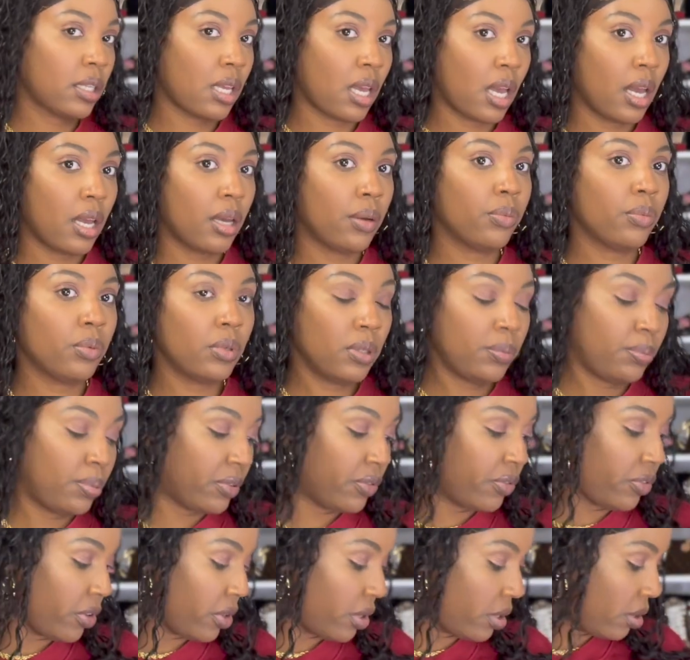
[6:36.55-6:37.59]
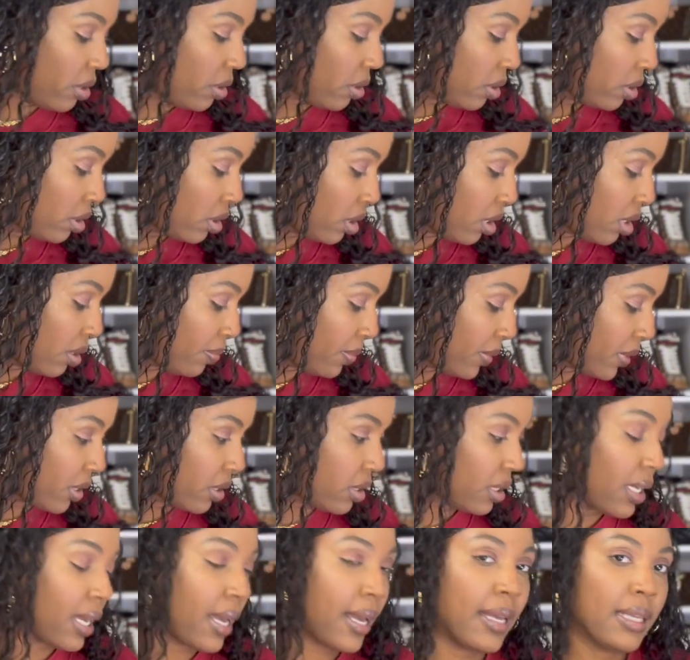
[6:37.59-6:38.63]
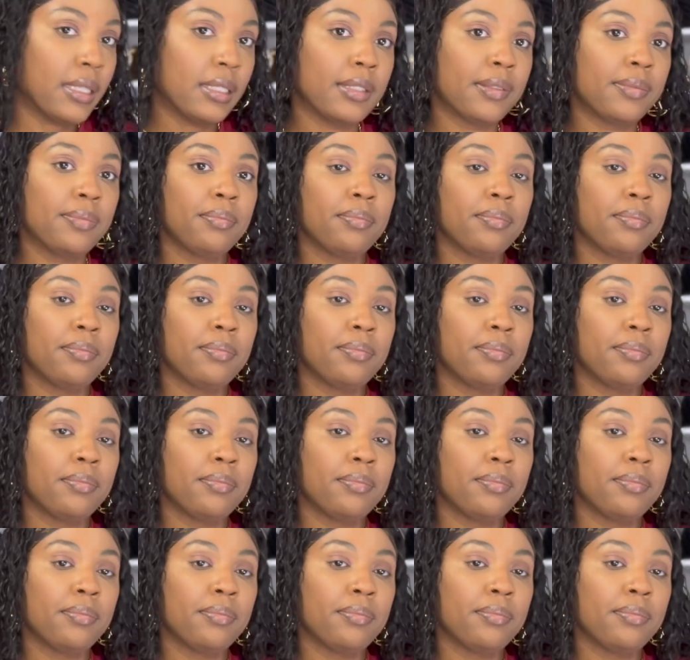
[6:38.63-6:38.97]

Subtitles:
I would prefer the bigger size.